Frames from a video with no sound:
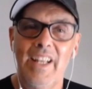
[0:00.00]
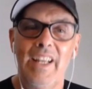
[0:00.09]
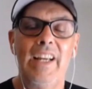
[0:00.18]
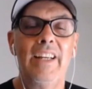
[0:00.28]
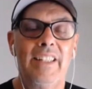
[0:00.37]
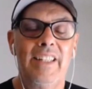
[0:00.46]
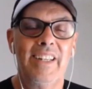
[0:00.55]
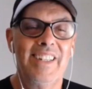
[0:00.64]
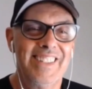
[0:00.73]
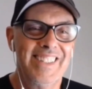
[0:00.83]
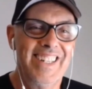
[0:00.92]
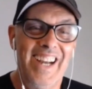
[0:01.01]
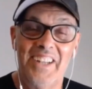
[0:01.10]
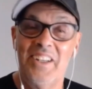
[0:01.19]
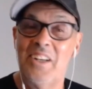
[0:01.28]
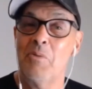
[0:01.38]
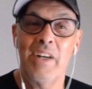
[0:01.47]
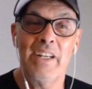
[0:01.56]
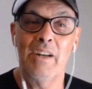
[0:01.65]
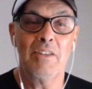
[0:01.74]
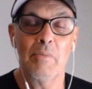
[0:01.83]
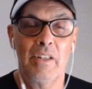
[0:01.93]
is, I don't know what he
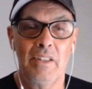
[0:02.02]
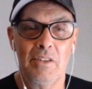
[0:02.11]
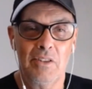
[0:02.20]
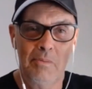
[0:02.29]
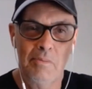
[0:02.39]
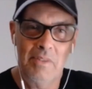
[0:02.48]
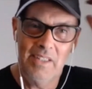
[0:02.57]
knows about YouTube,